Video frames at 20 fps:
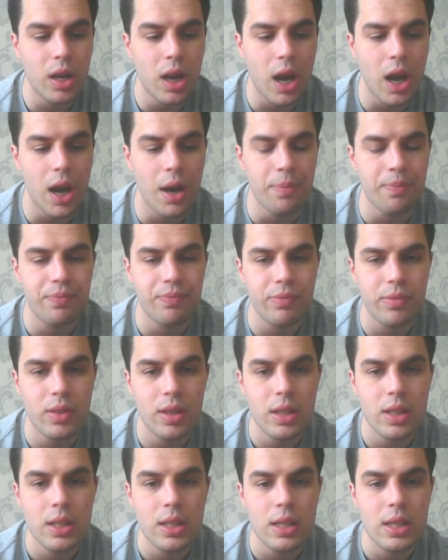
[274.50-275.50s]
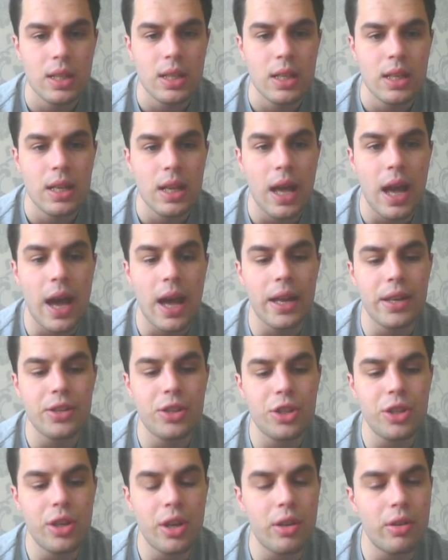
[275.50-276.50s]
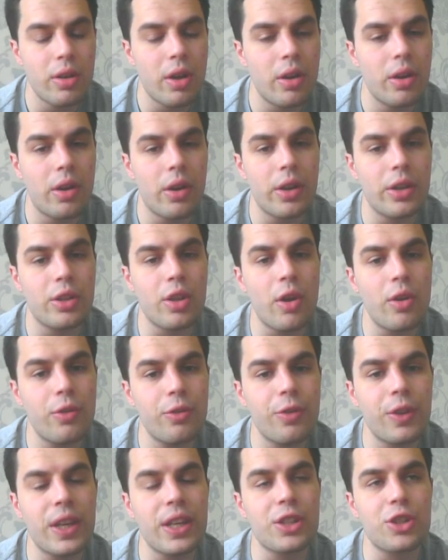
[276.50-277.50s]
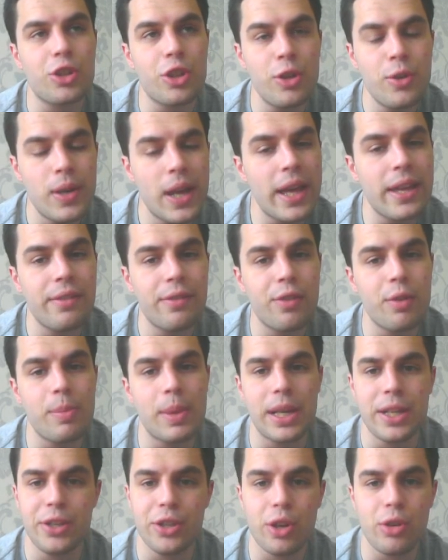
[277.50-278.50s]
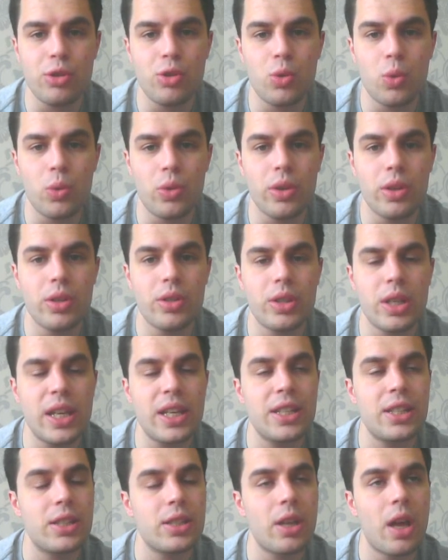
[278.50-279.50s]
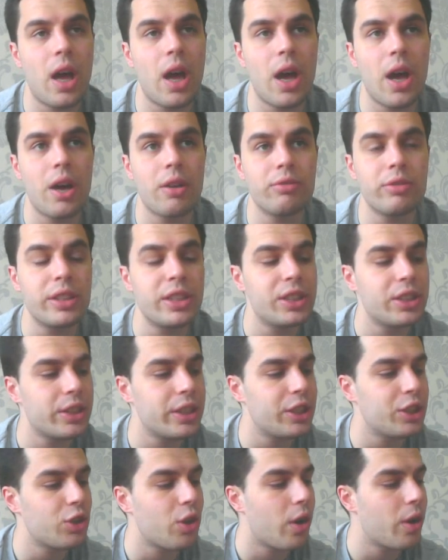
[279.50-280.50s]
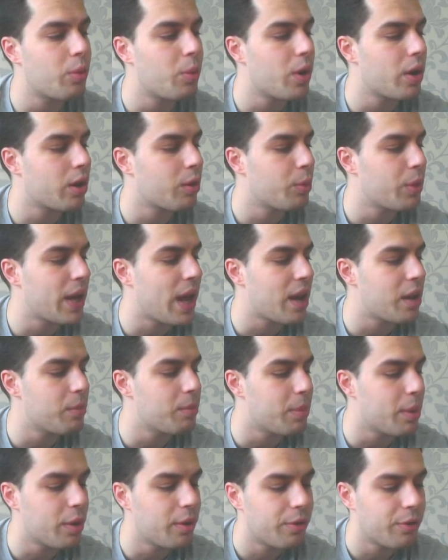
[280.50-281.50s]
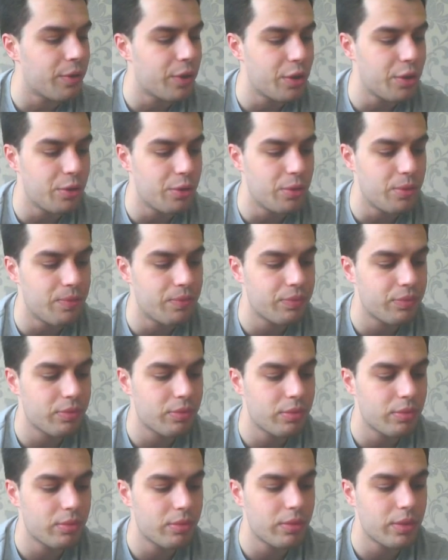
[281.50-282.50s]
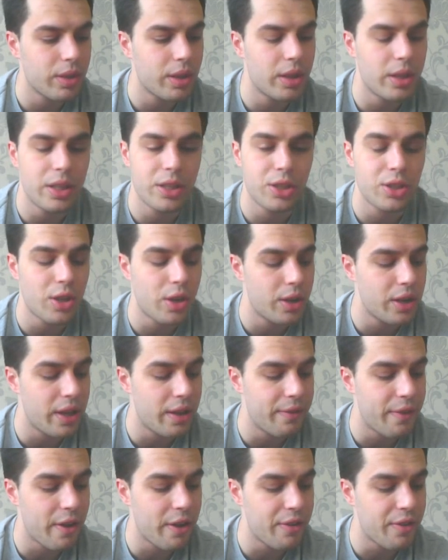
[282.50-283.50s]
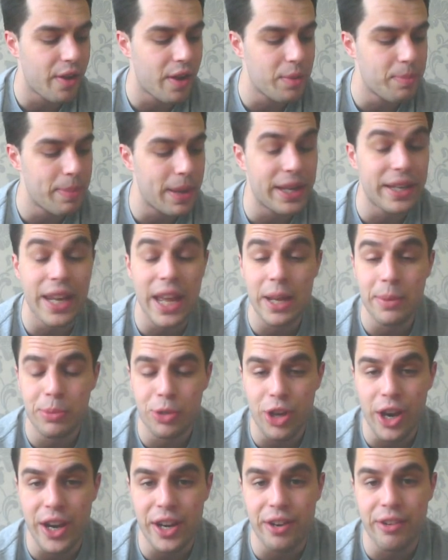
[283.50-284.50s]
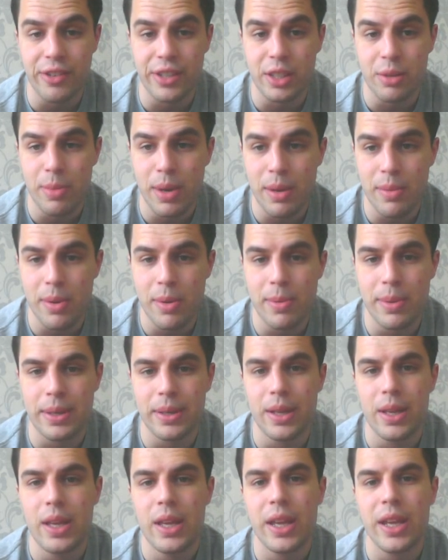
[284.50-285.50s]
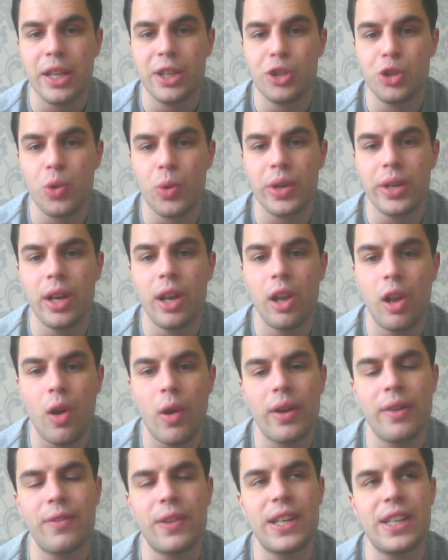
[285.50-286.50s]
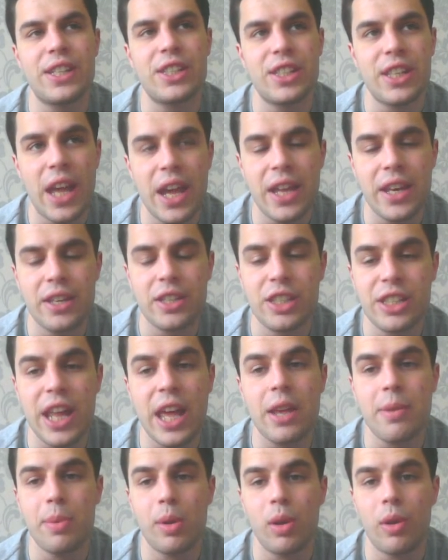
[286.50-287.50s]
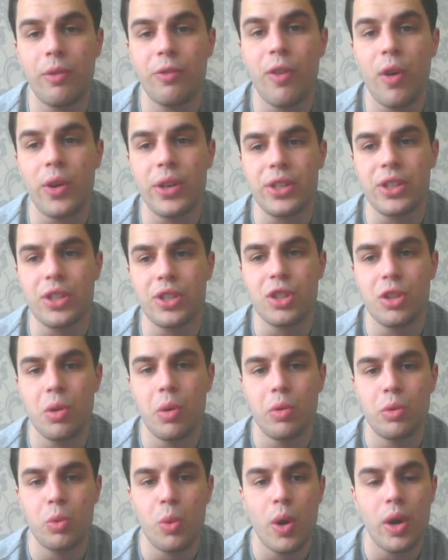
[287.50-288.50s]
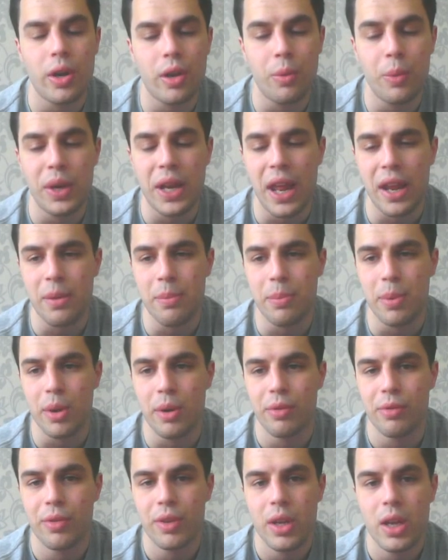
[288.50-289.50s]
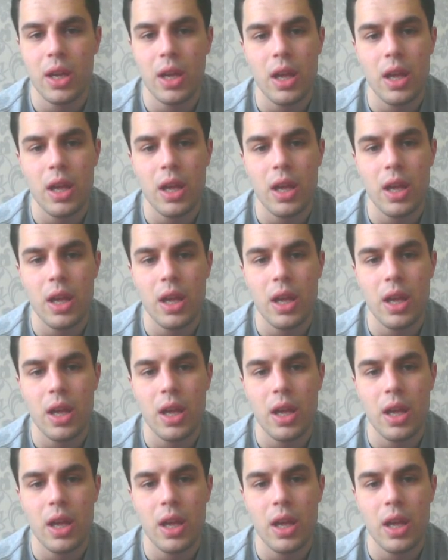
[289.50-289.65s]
And, you know, I don't think it's too late for Billy Joe Saunders. He's recently started working with Adam Booth, who is certainly a very, very big name trainer as a minimum, and he's joined a lively stable of fighters who was working with Adam Booth.